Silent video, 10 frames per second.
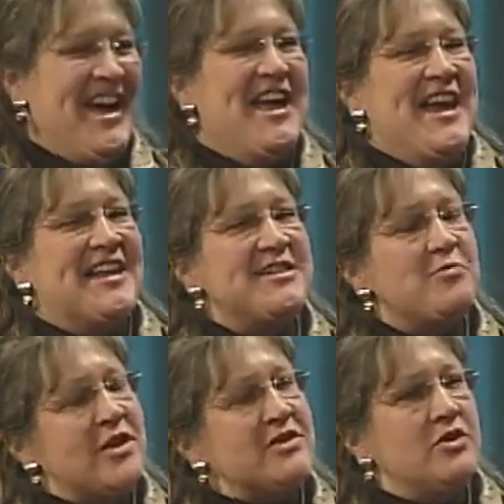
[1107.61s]
Is
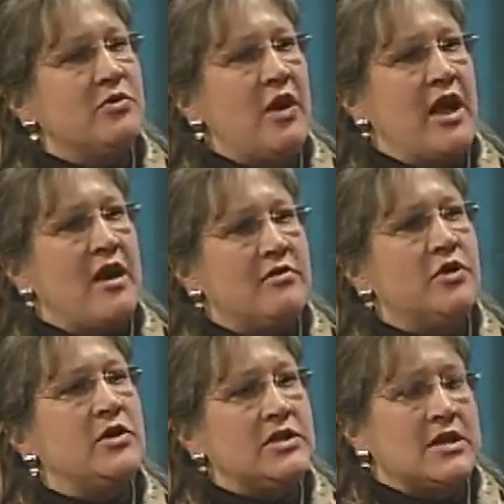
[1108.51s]
when you have you
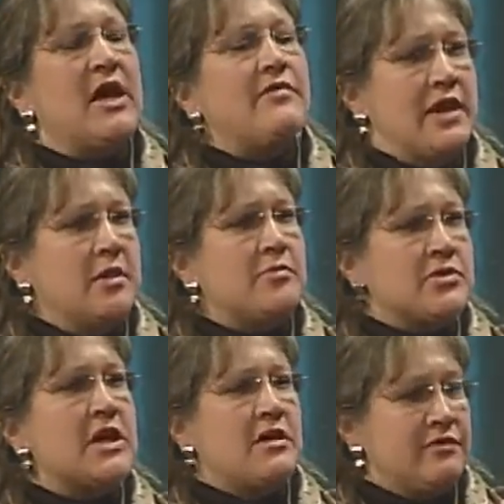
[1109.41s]
need to have eighty
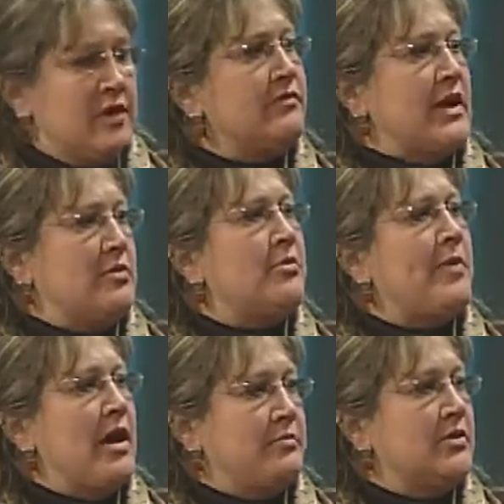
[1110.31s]
percent of the available
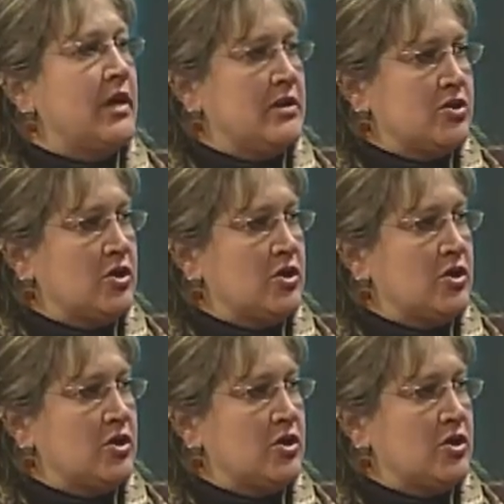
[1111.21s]
population